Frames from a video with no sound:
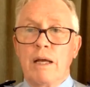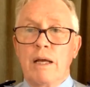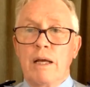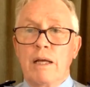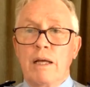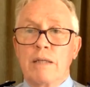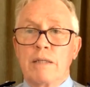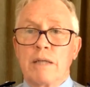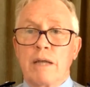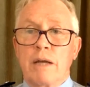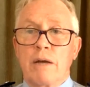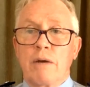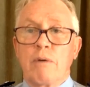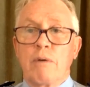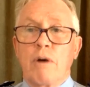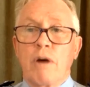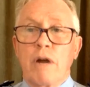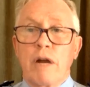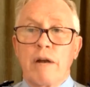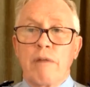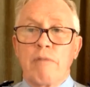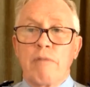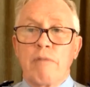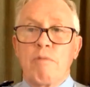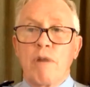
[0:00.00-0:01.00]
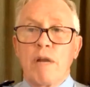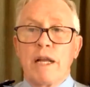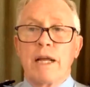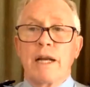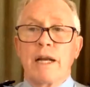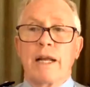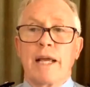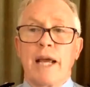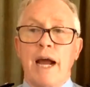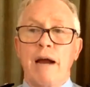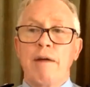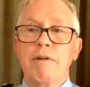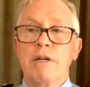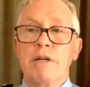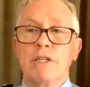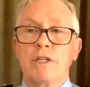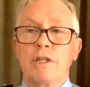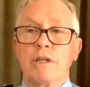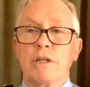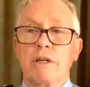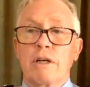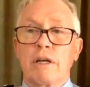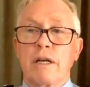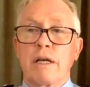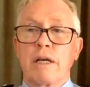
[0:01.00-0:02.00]
So I'd really encourage
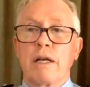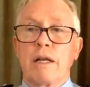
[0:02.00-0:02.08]
you